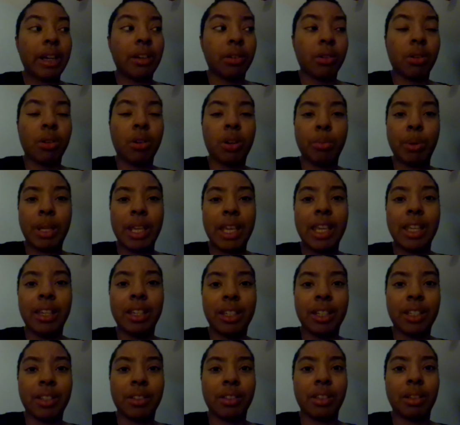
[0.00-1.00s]
to call me
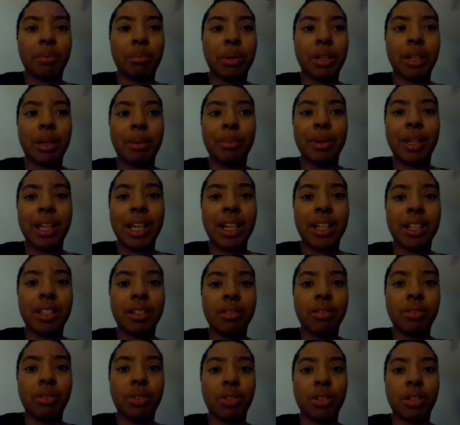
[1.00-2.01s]
hedonistic, but I'm
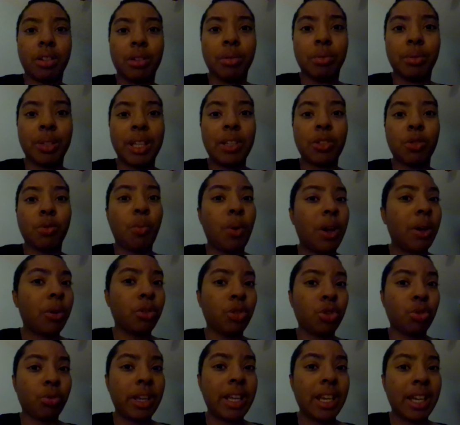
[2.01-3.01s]
not. So that's
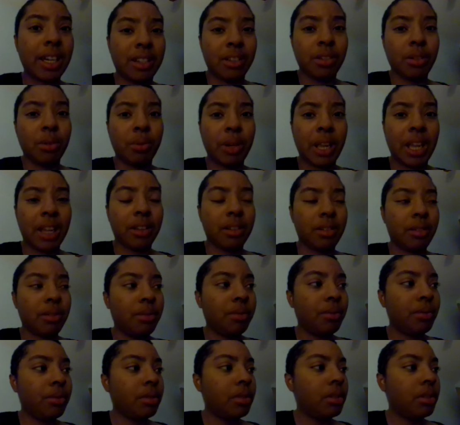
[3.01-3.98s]
one trait I don't have.